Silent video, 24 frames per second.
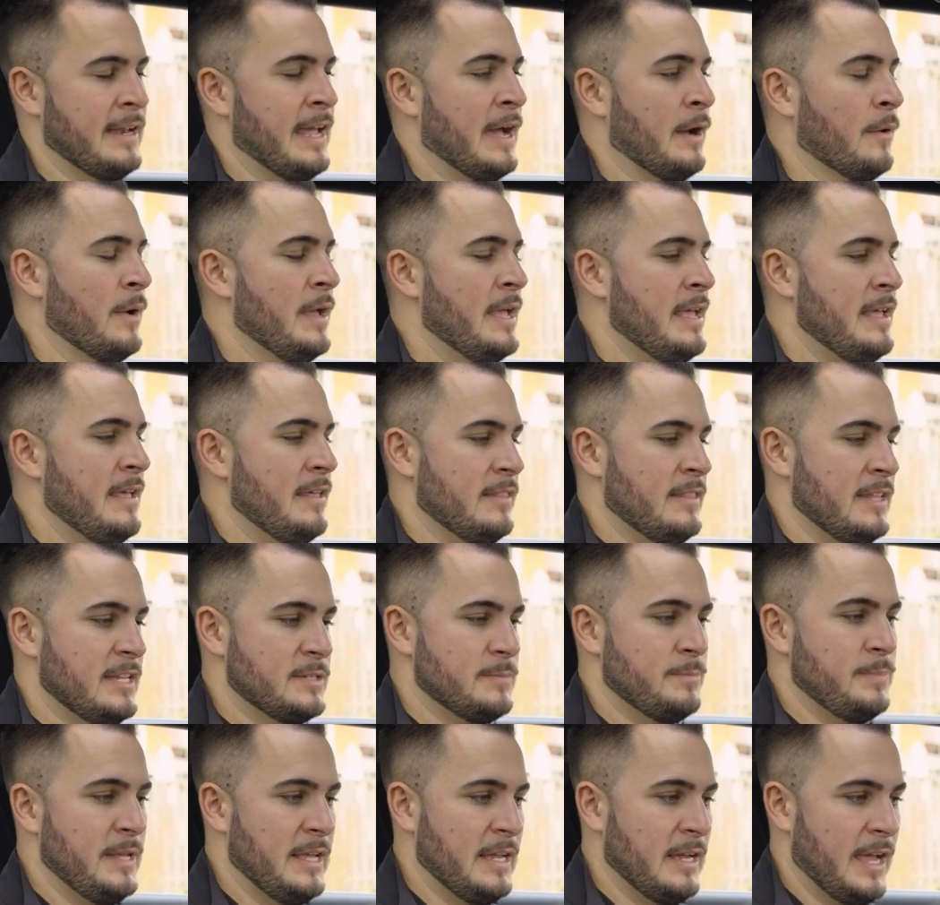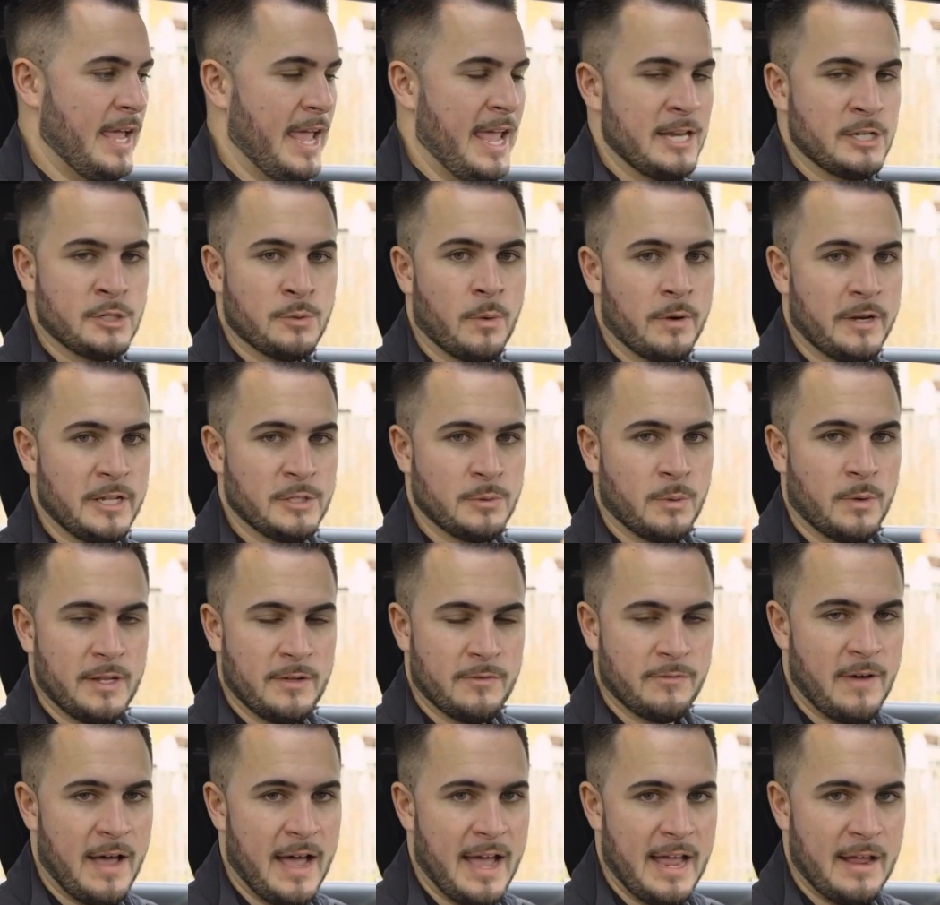Now, this being a
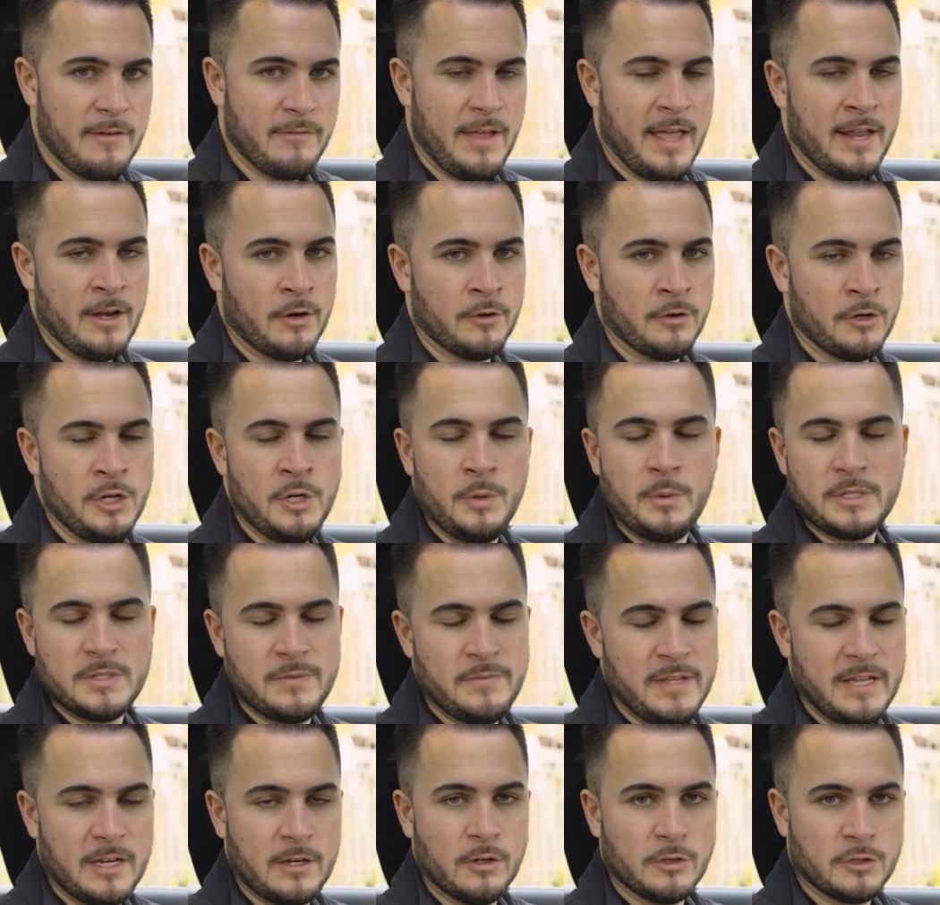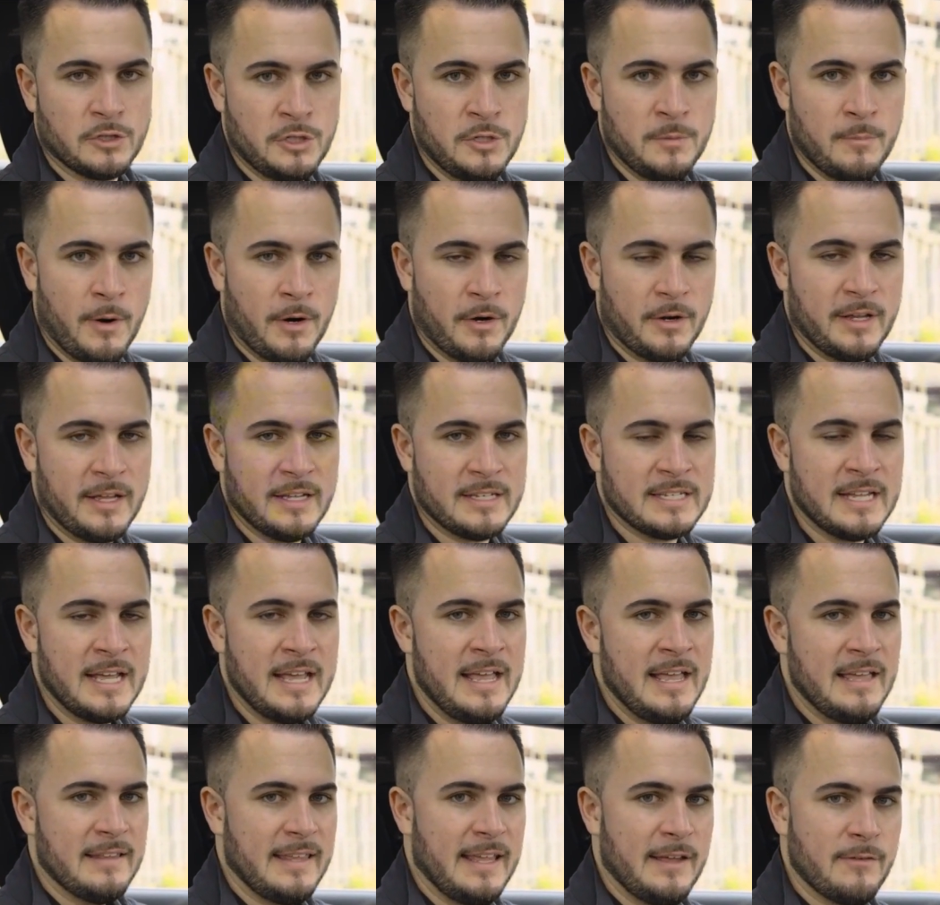2025 and our newest vehicle to market,
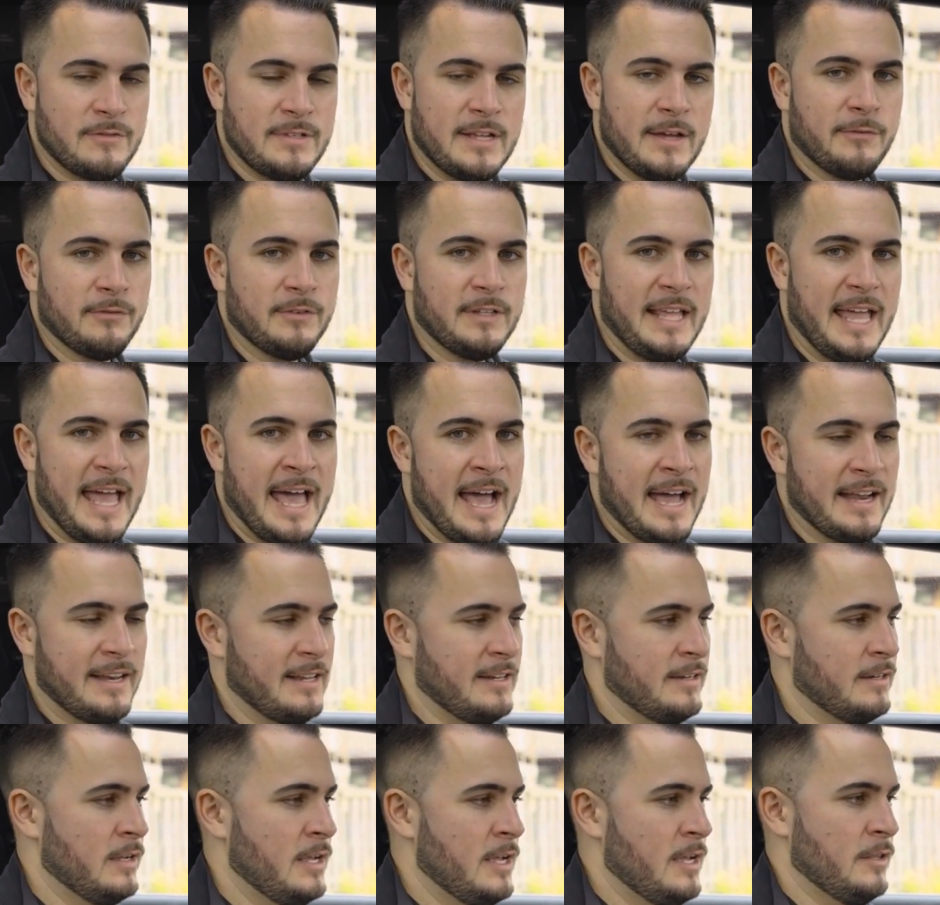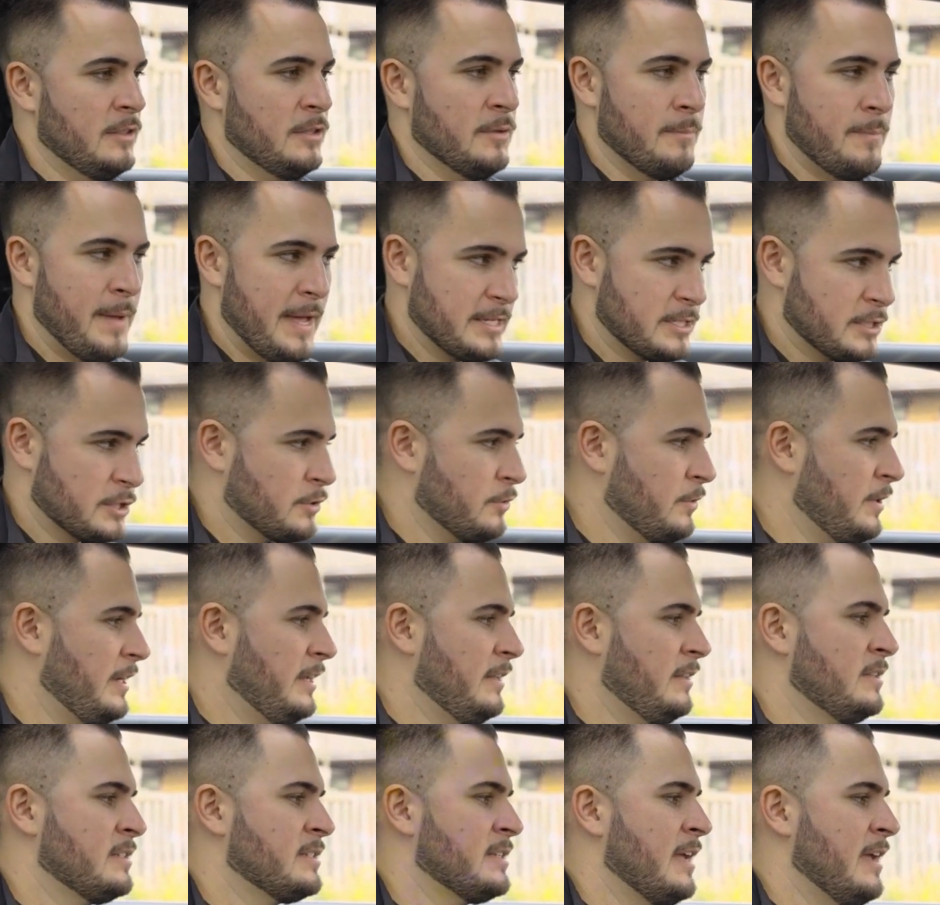they have definitely added the best
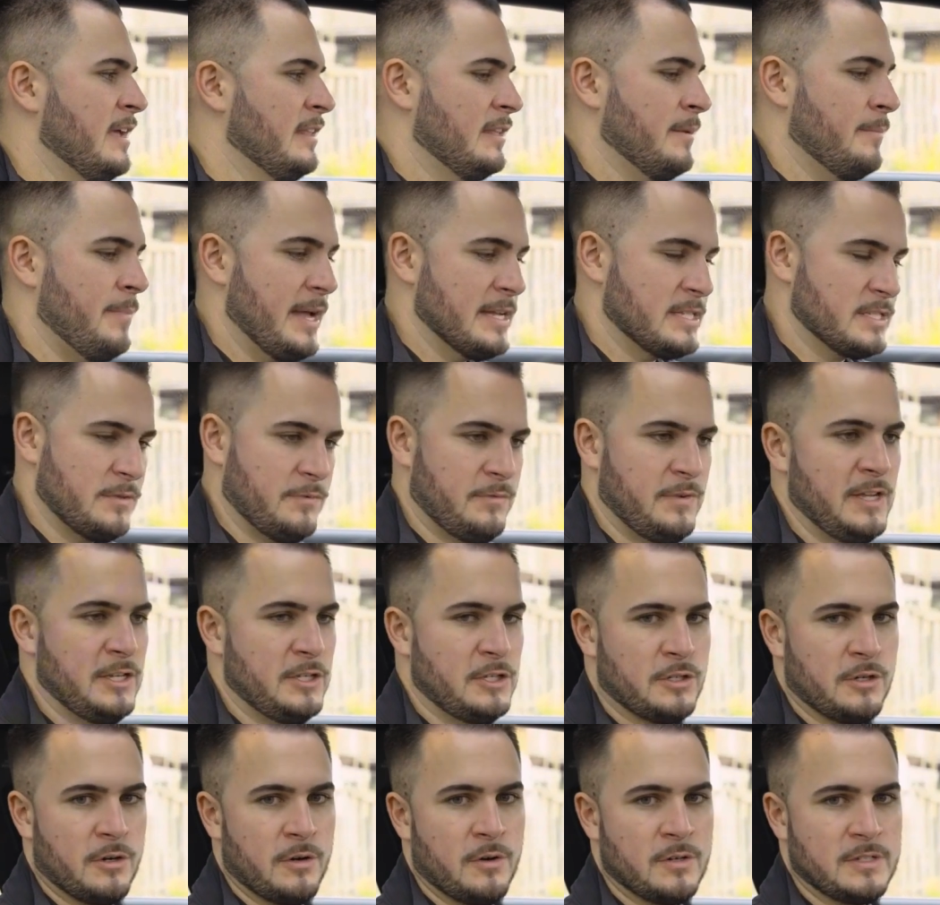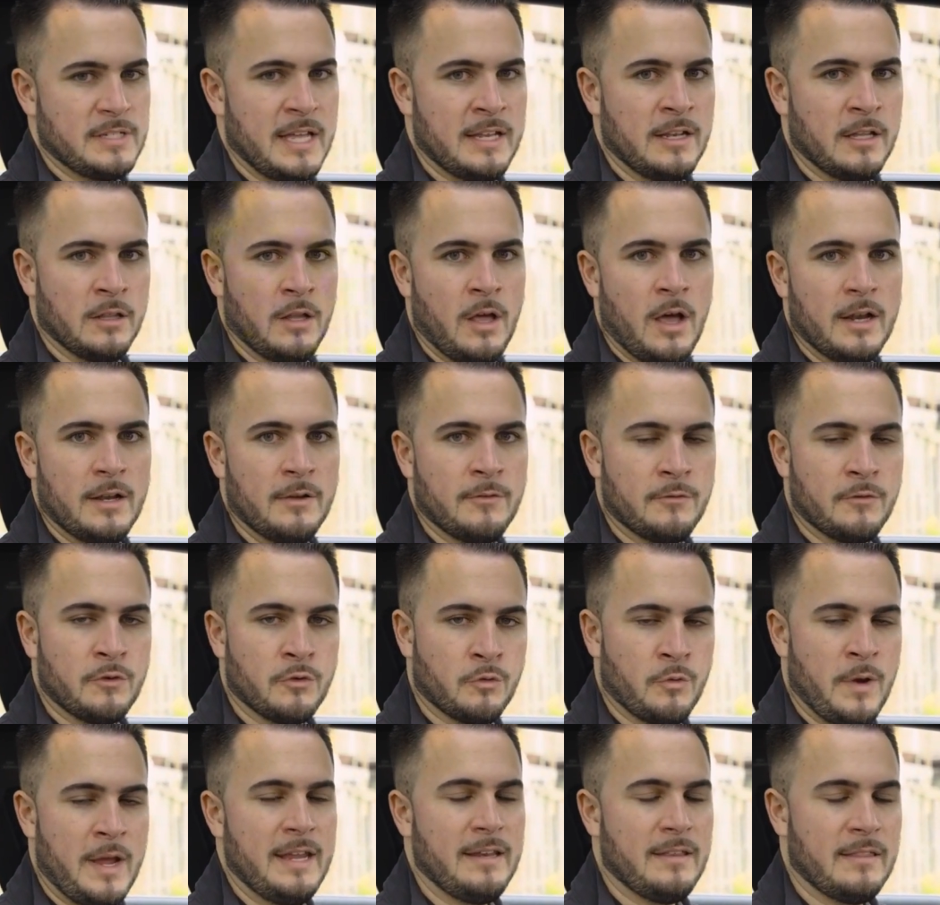screens, the best features, and a lot of
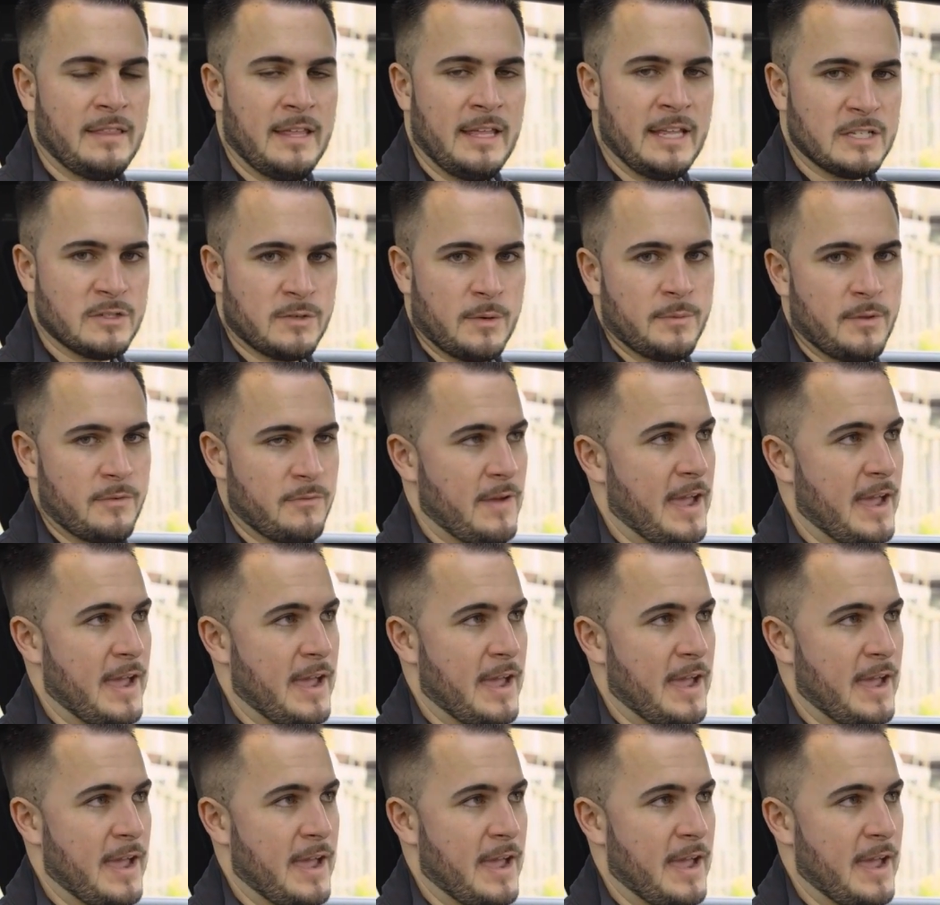great things from the